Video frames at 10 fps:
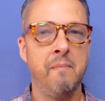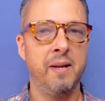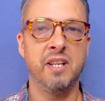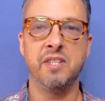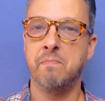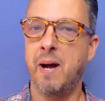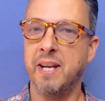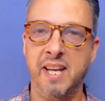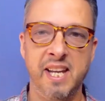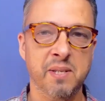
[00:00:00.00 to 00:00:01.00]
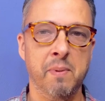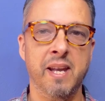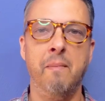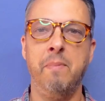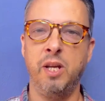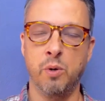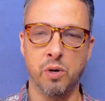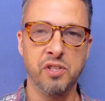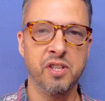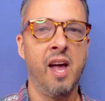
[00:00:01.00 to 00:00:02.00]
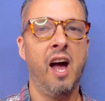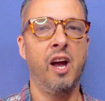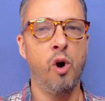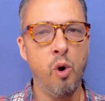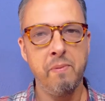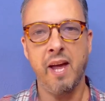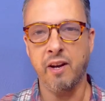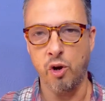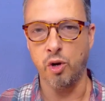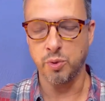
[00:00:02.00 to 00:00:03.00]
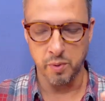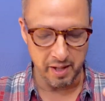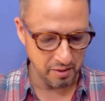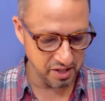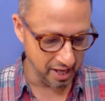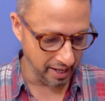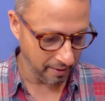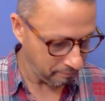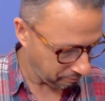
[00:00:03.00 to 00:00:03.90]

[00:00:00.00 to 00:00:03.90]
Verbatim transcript: because my taste may not be yours. I hope that goes without saying.